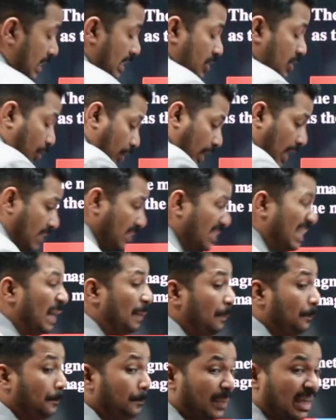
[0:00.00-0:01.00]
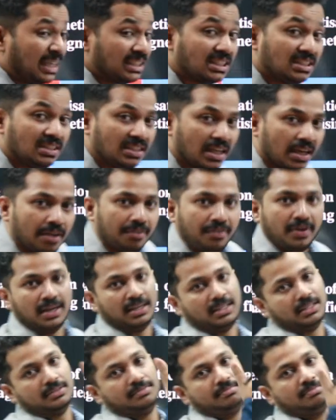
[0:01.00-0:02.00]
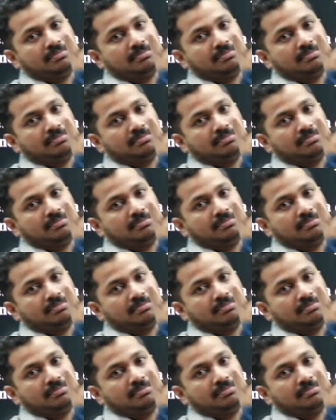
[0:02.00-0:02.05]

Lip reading: is known as Meissner effect.